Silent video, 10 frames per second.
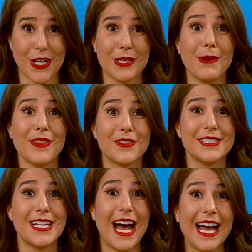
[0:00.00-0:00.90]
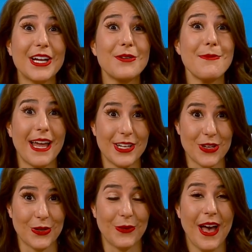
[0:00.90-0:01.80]
We're talking about their entire
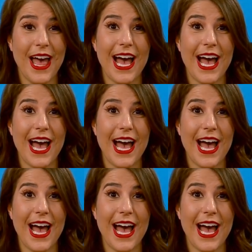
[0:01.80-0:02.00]
menu